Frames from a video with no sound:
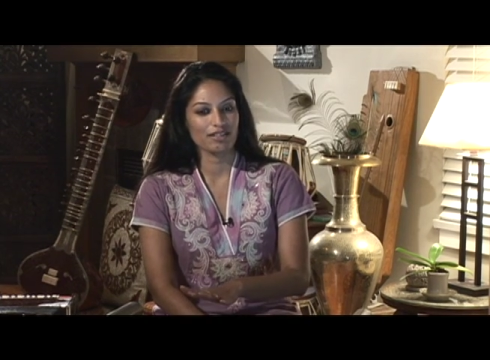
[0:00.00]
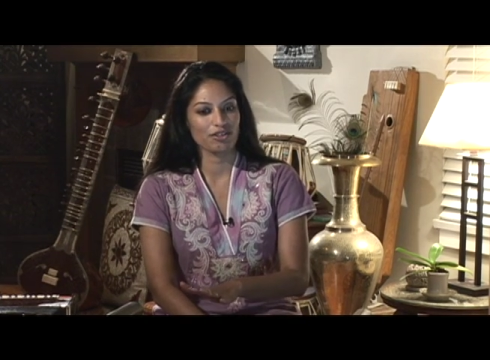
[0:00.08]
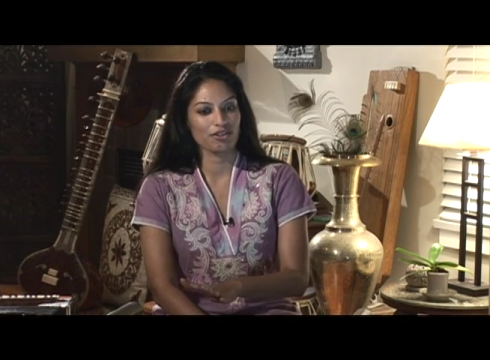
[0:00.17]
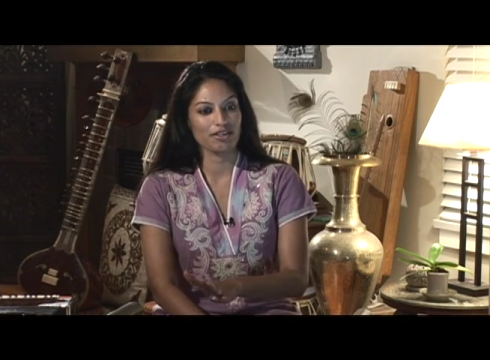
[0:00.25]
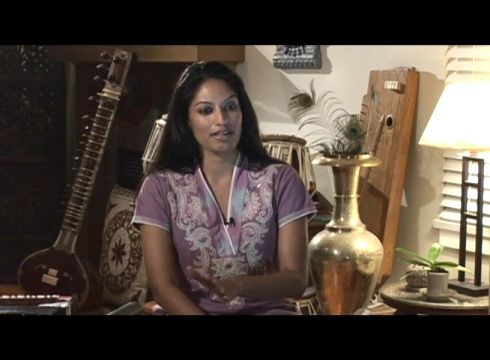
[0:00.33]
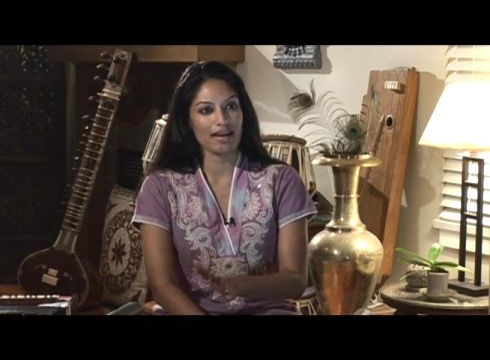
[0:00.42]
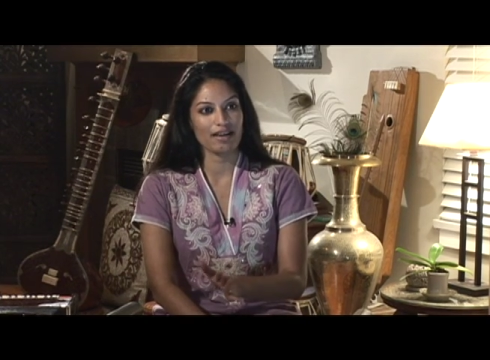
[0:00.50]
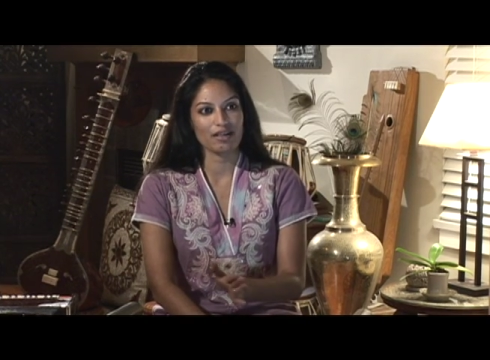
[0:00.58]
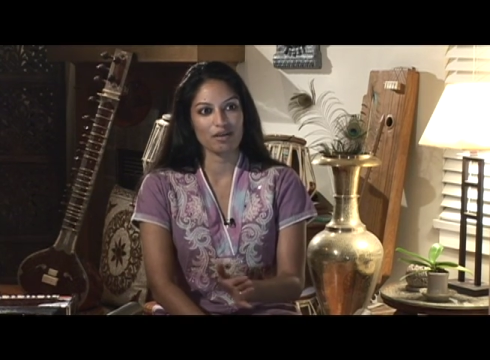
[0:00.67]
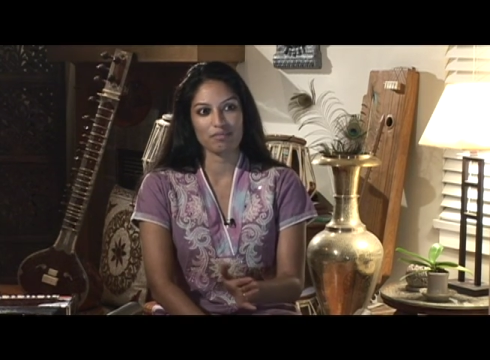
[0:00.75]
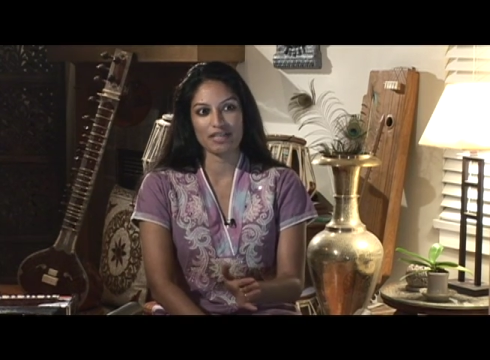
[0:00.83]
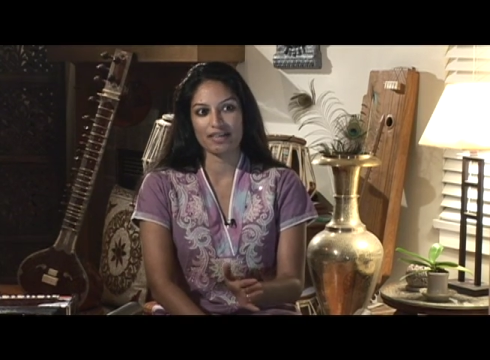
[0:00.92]
you're going to end
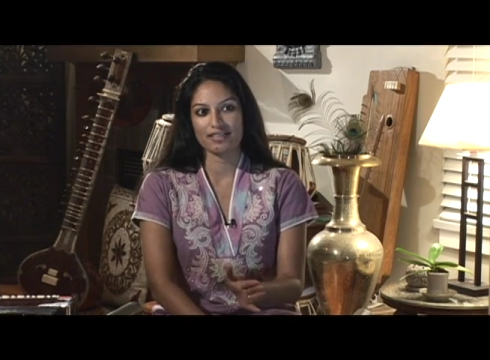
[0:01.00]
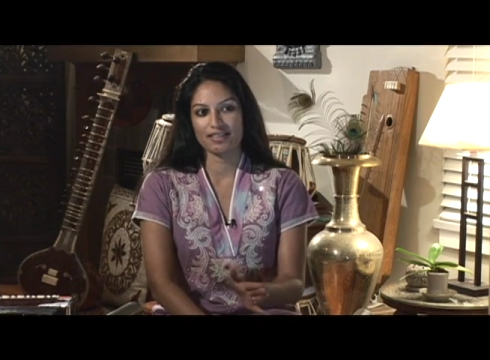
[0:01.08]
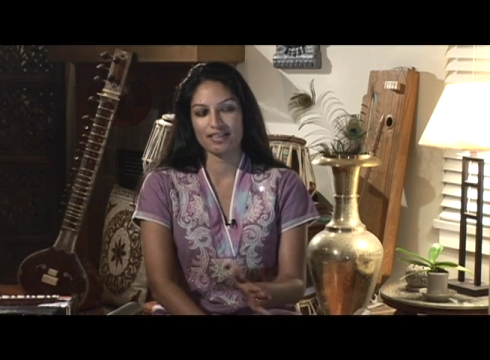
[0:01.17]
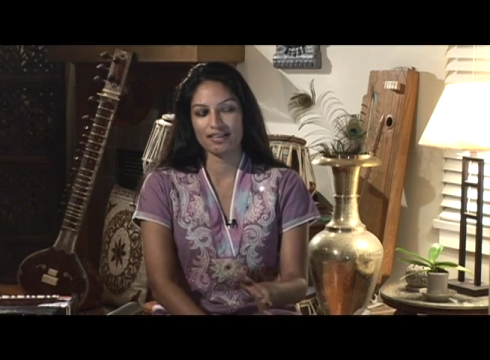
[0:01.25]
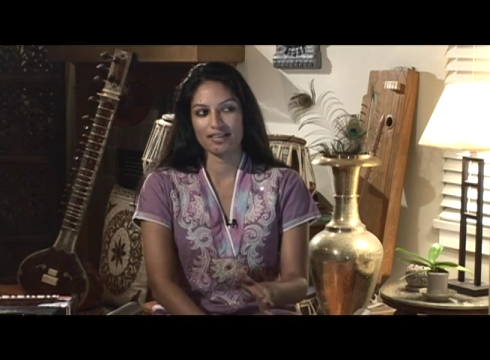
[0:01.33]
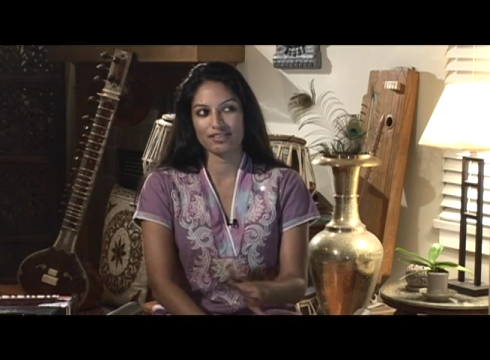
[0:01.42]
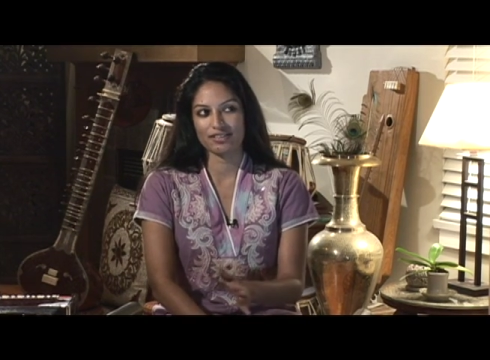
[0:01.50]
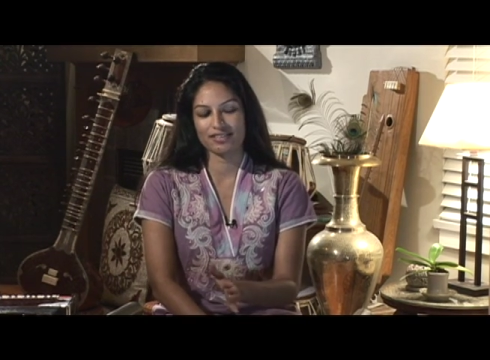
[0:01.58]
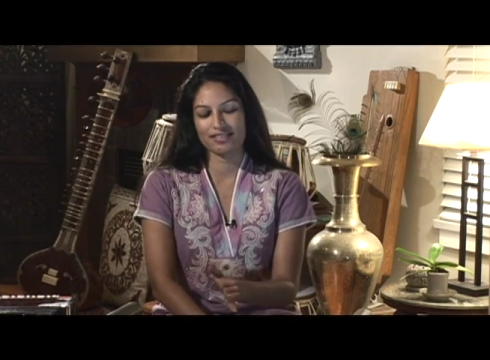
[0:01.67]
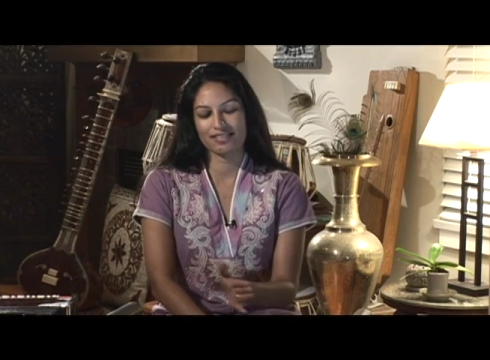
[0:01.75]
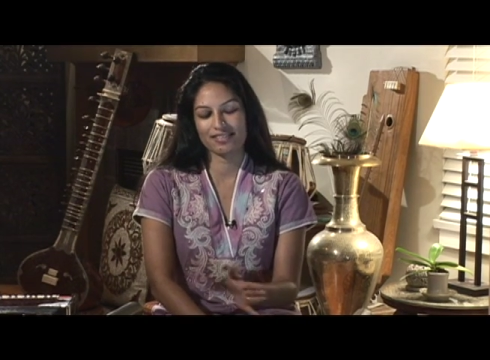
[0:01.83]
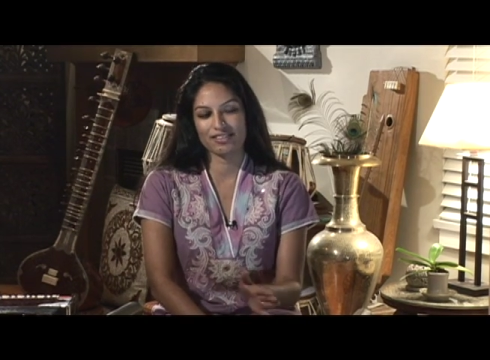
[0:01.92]
up dancing and it
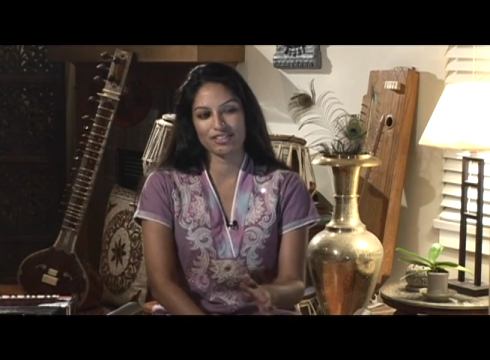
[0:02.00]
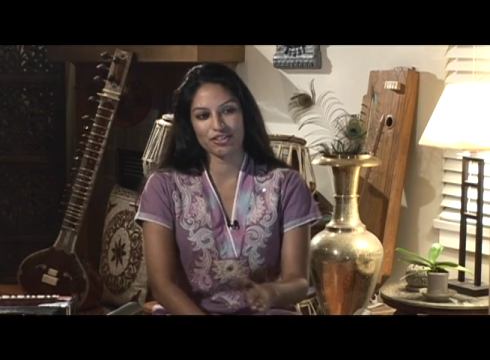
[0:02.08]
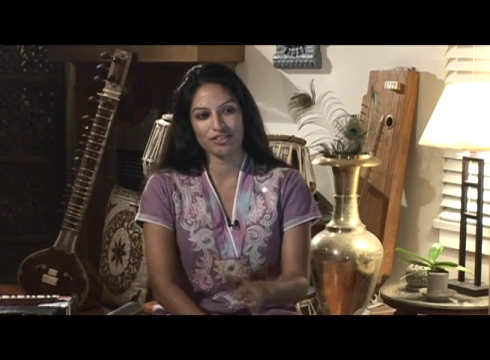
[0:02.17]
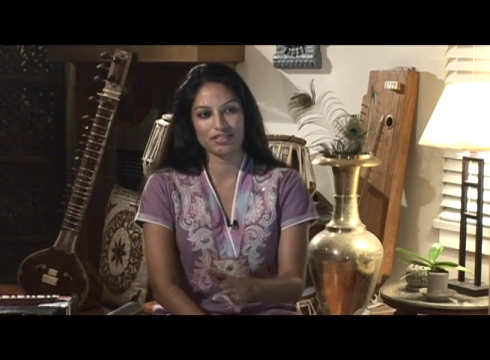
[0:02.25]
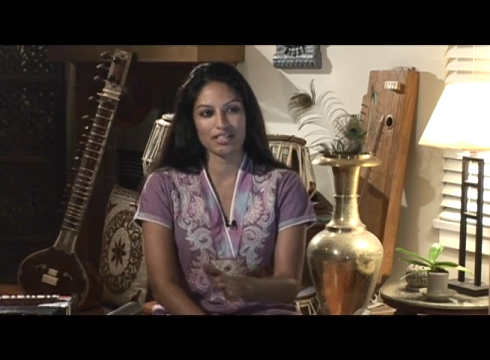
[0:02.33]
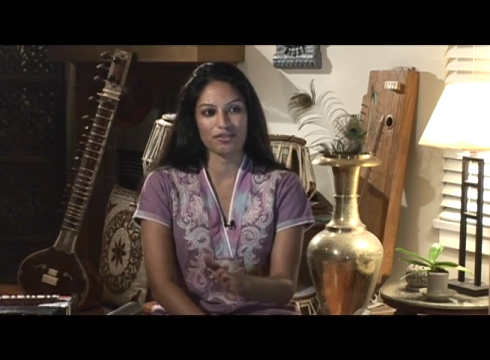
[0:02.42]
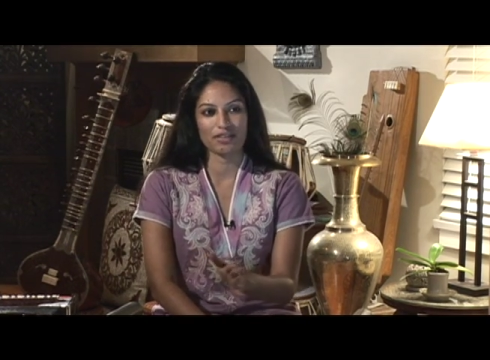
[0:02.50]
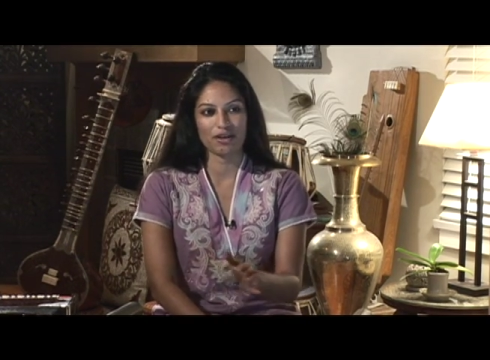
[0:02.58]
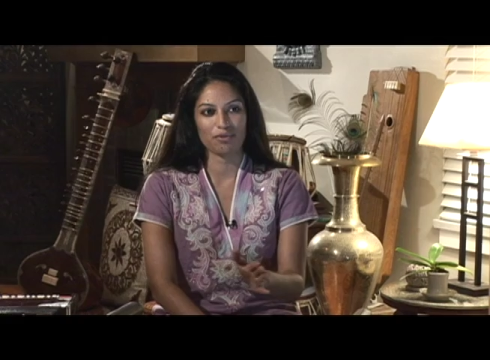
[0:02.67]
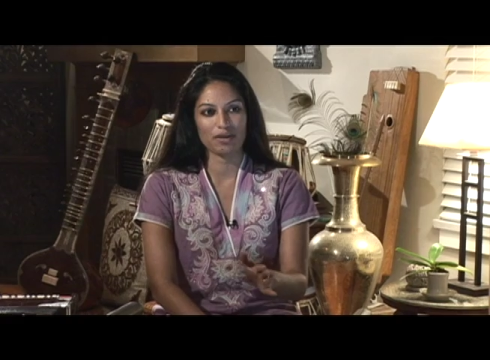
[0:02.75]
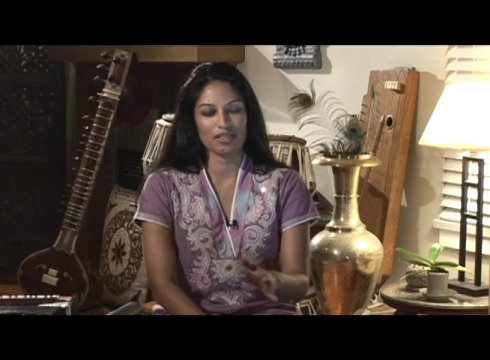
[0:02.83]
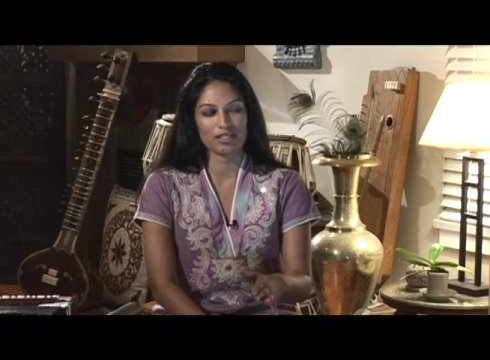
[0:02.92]
just turns out that way.